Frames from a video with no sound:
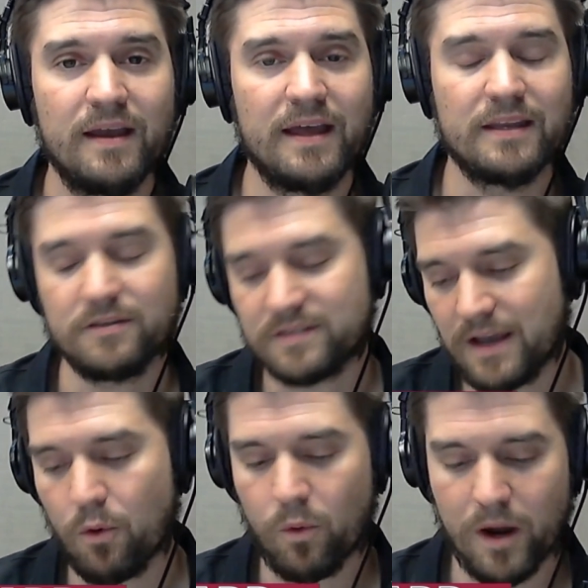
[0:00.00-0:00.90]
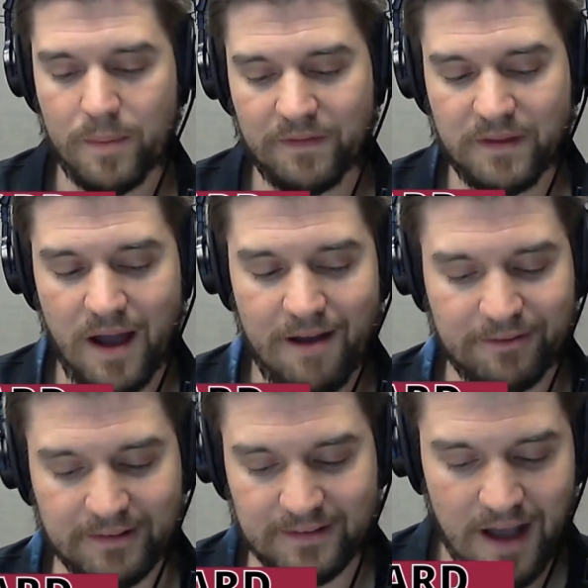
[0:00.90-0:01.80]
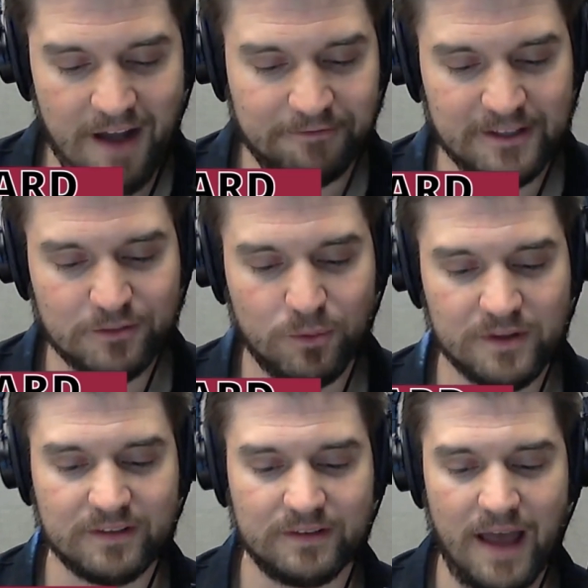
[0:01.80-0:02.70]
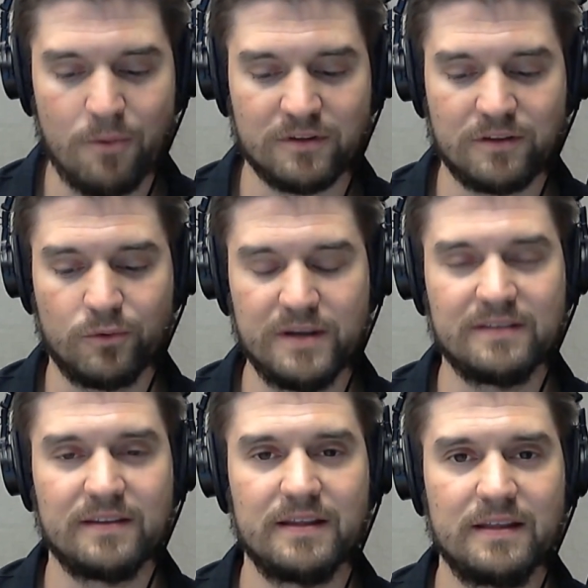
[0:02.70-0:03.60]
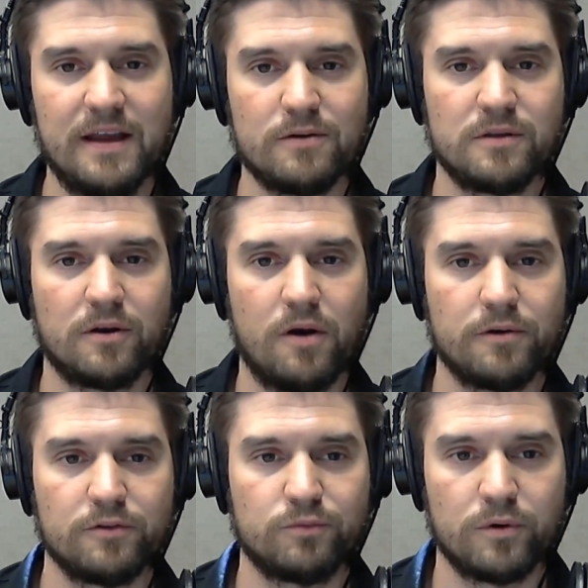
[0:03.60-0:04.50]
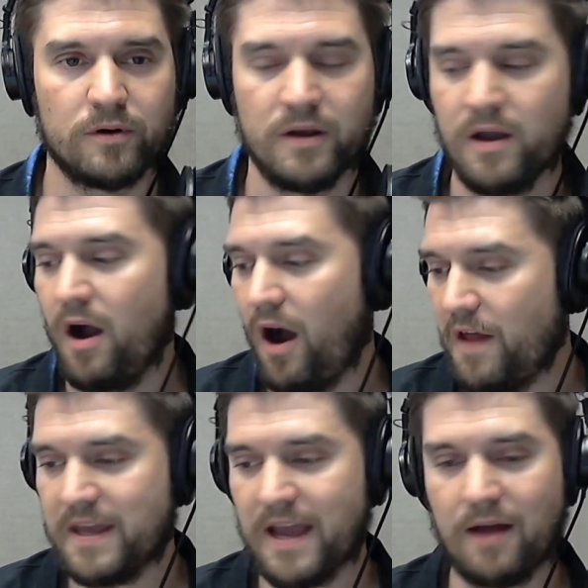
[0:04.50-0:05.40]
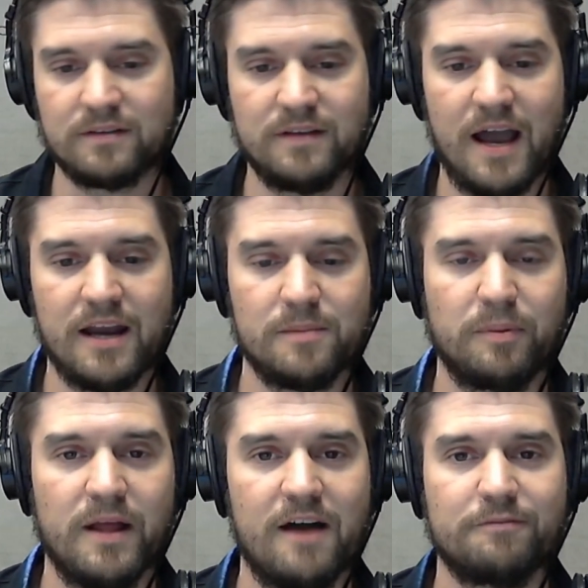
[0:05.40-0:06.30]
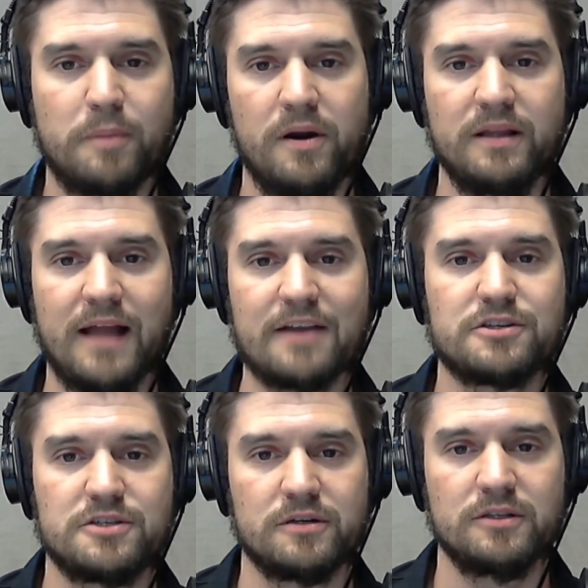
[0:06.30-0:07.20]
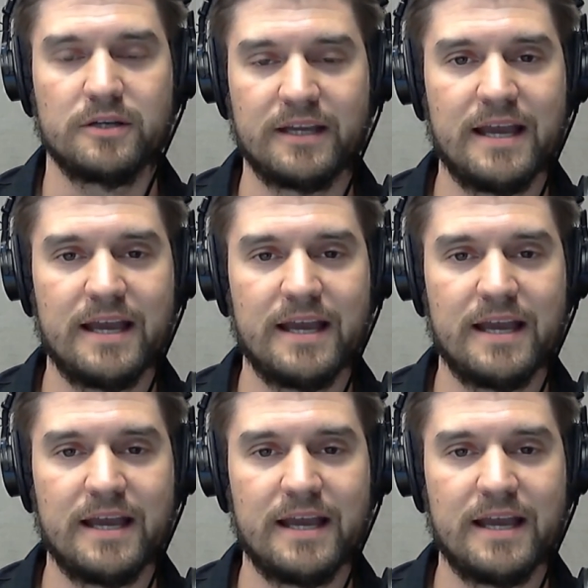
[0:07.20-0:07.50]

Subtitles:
And you're saying, well, what about the offense? The offense was the reason the Arizona Cardinals were on the outside of the playoff party last year, looking